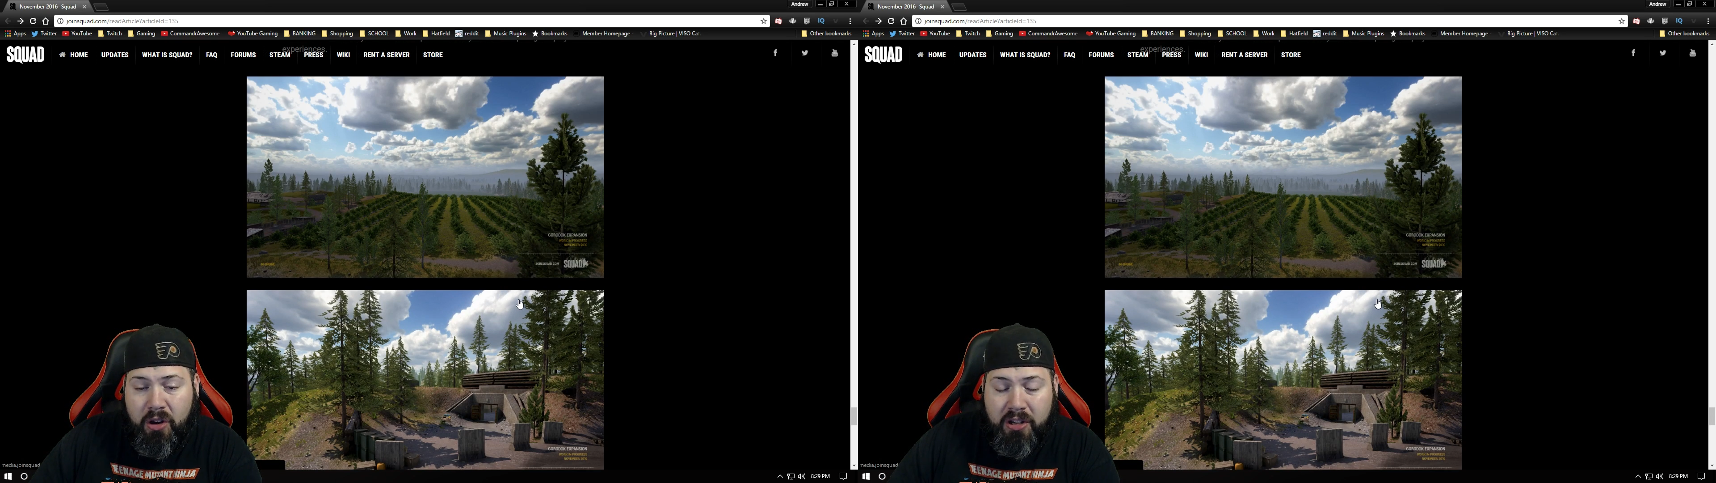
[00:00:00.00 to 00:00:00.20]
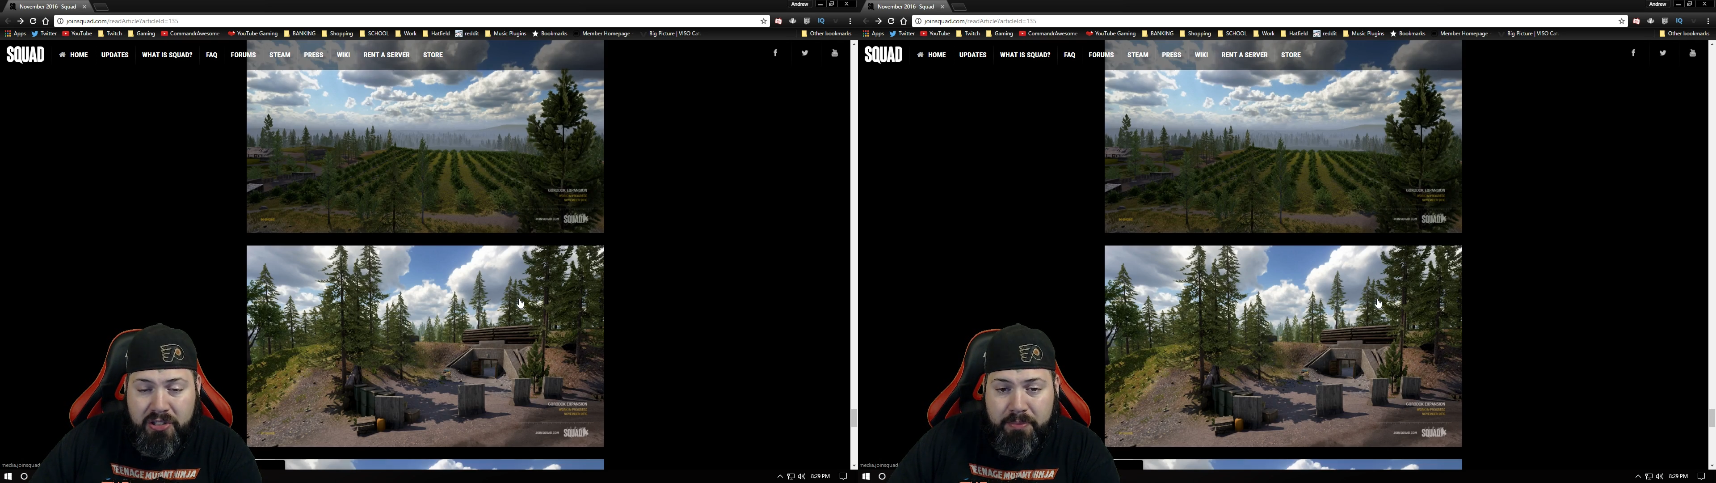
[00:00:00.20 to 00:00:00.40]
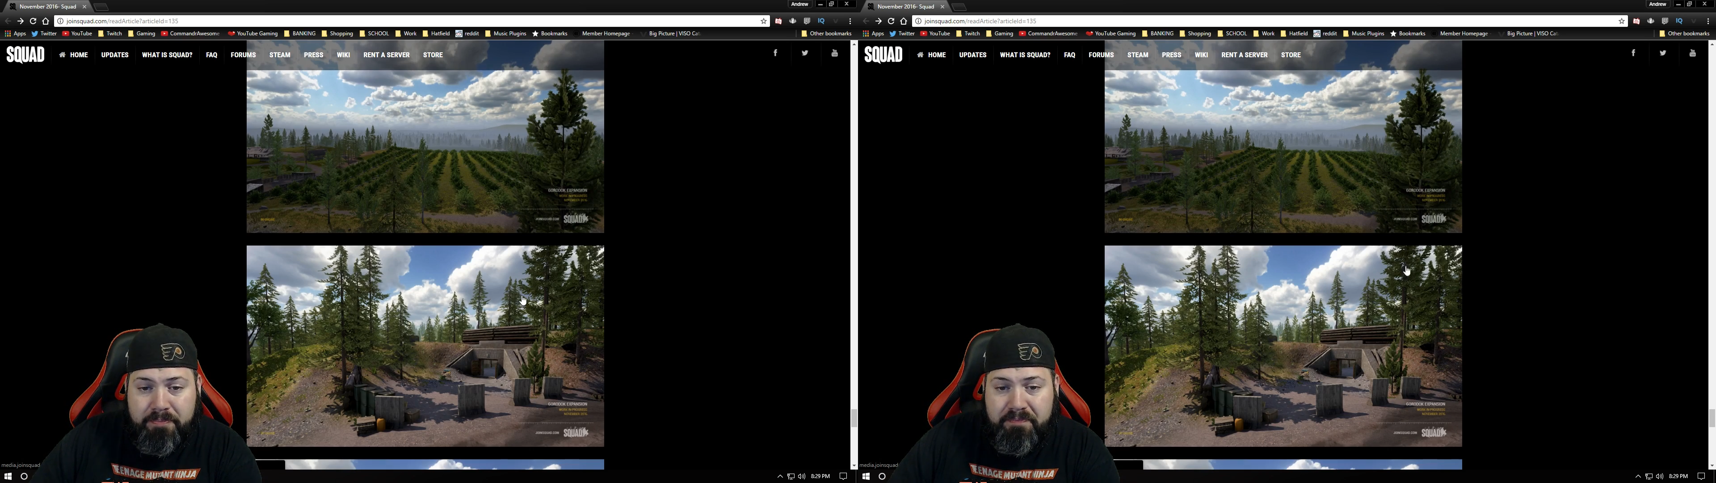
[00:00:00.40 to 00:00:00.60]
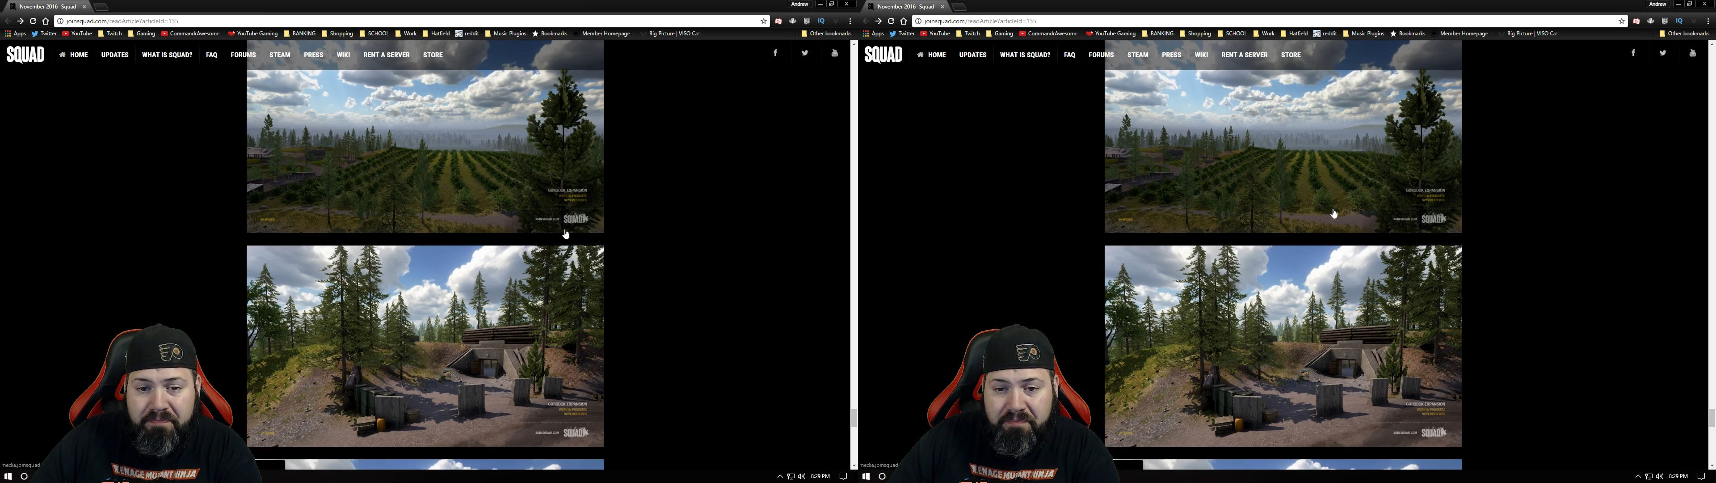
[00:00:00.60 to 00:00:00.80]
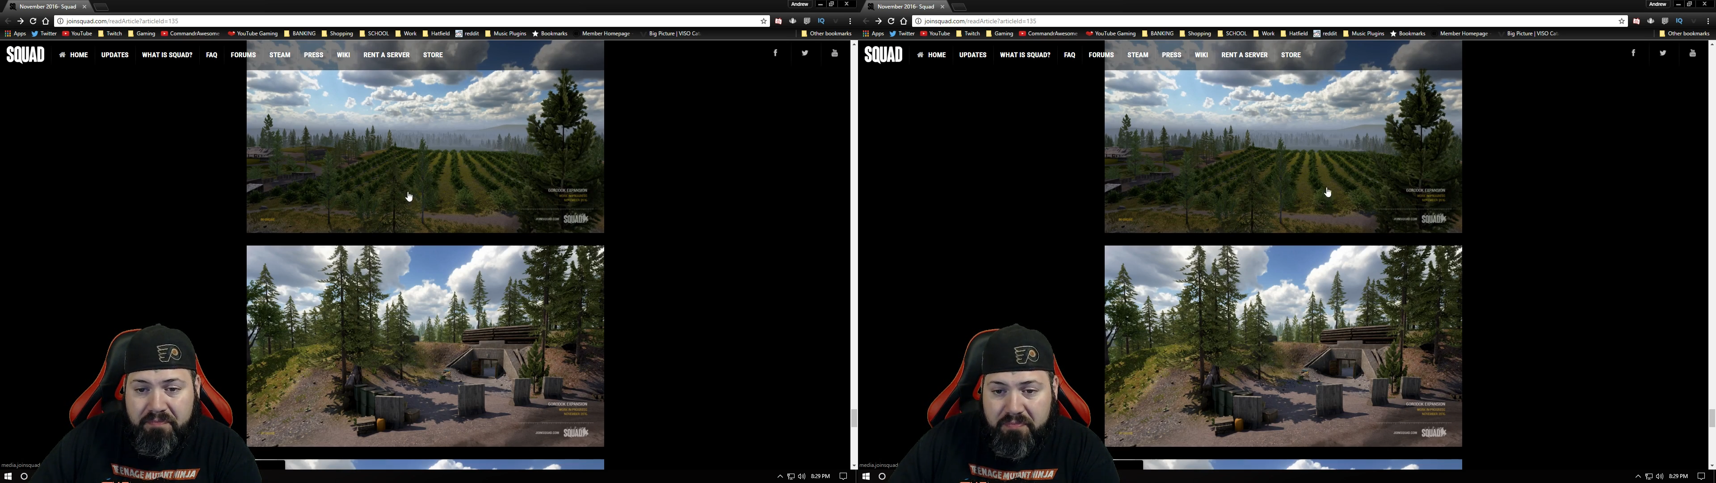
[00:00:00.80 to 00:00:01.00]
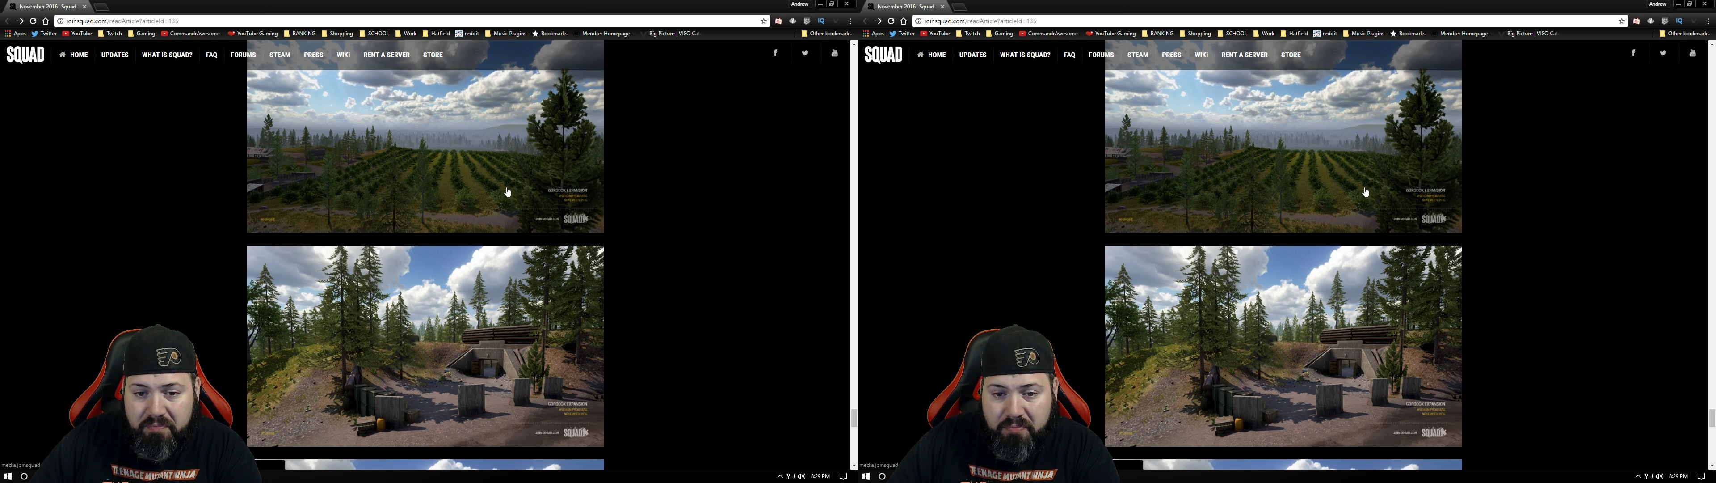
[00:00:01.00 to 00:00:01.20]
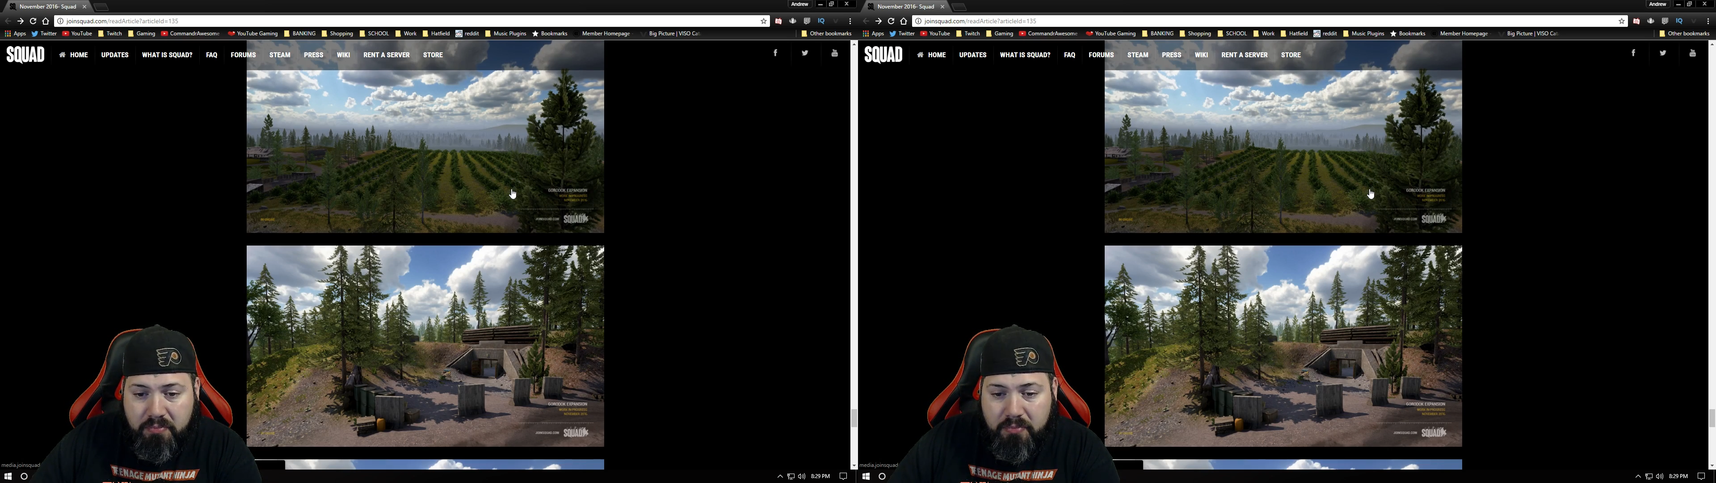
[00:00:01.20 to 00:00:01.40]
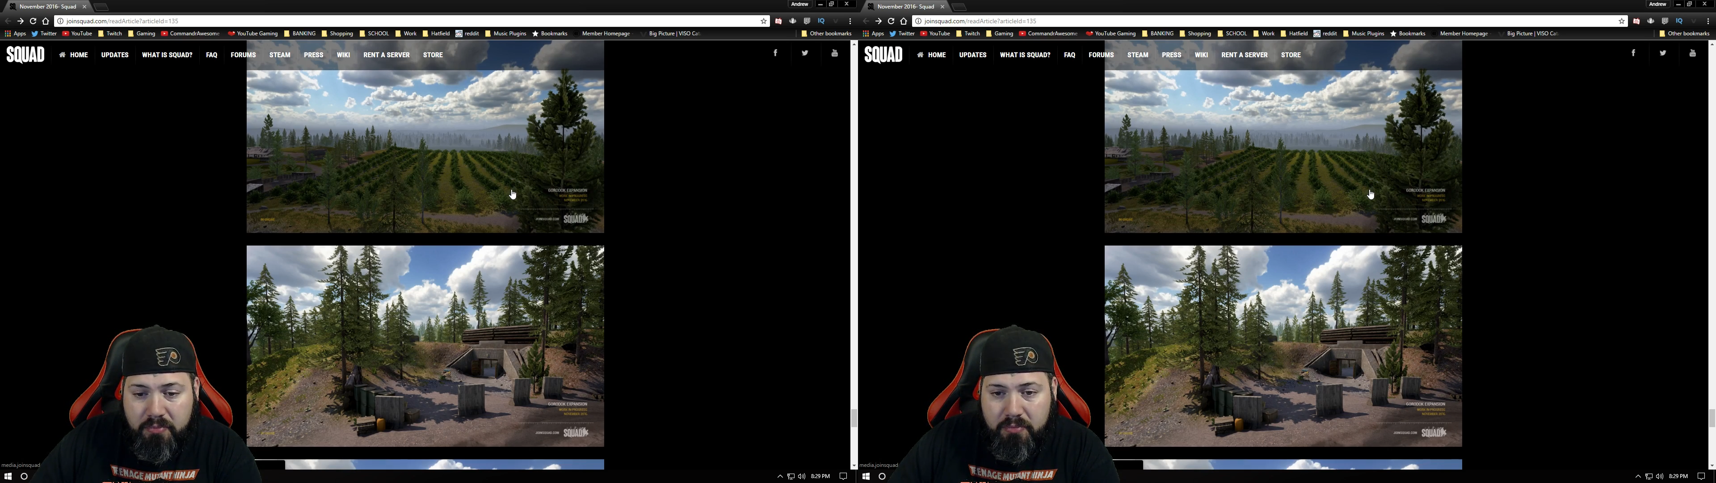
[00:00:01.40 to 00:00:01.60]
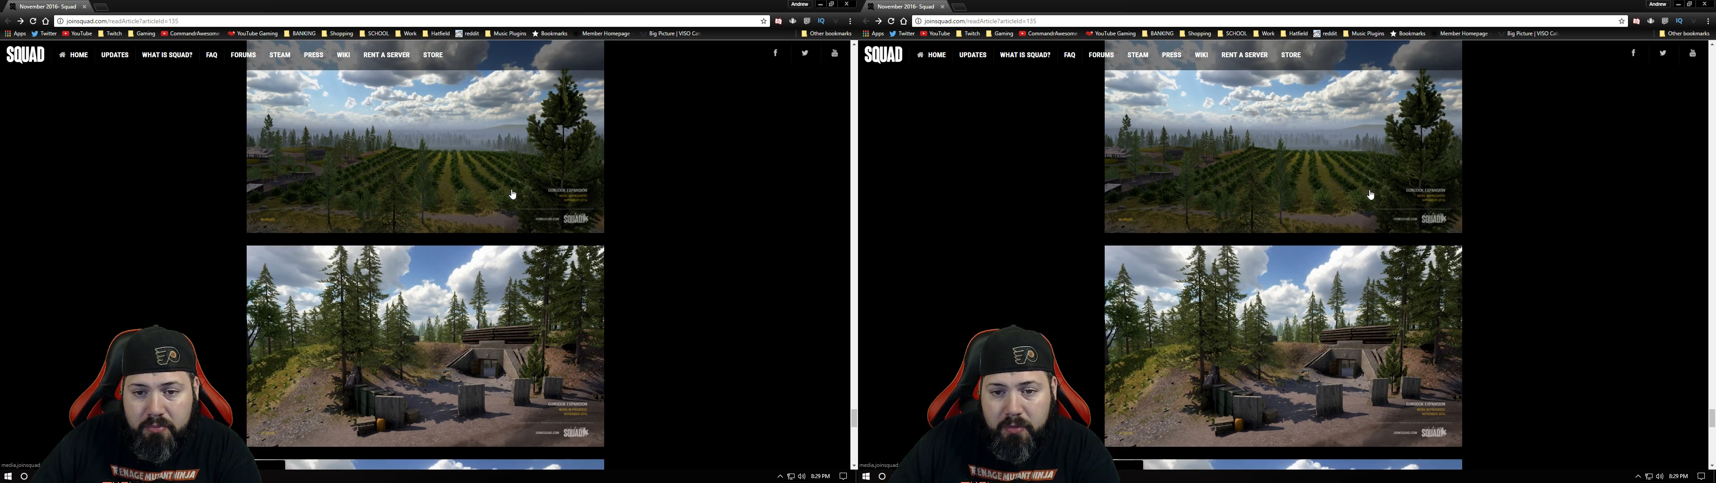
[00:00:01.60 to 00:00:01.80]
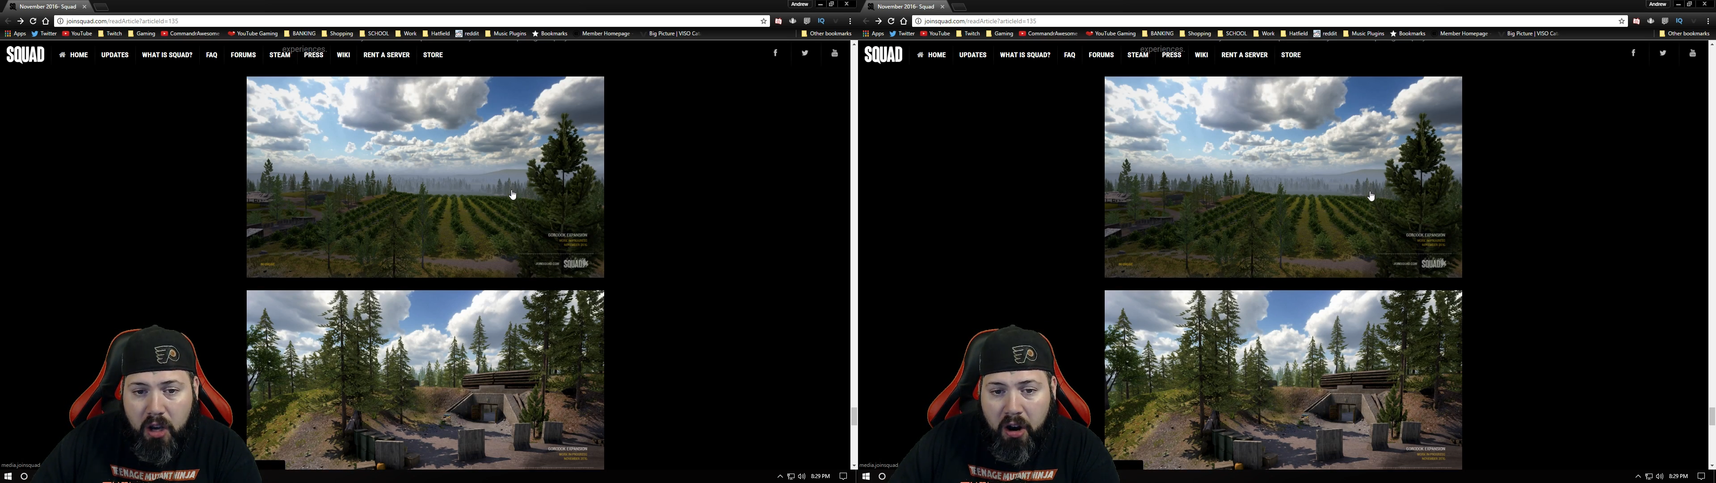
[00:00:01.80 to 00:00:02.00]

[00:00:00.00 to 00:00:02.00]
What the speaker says: awesome. All